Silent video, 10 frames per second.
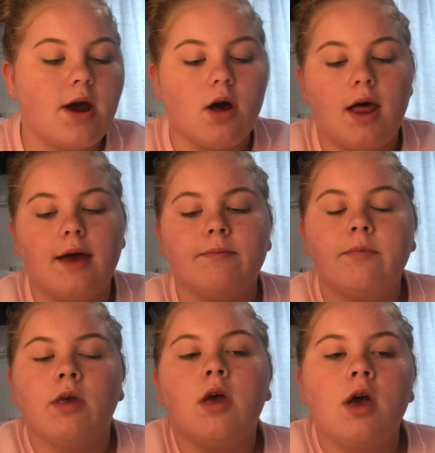or like
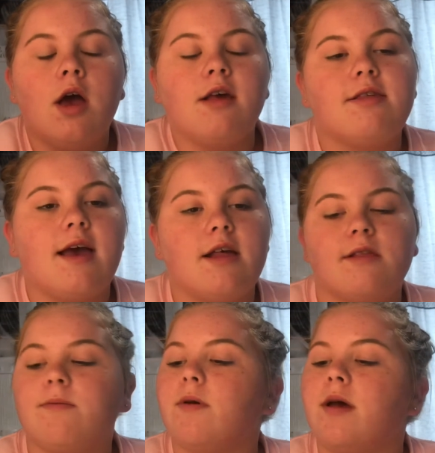a setting
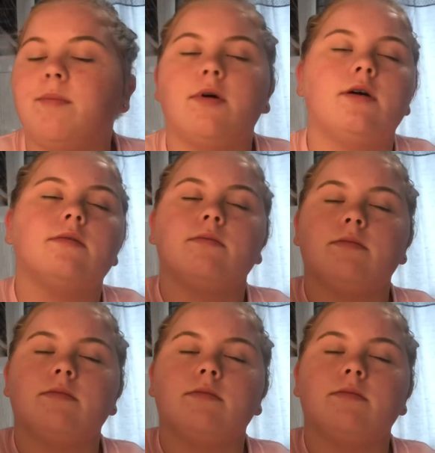spray, but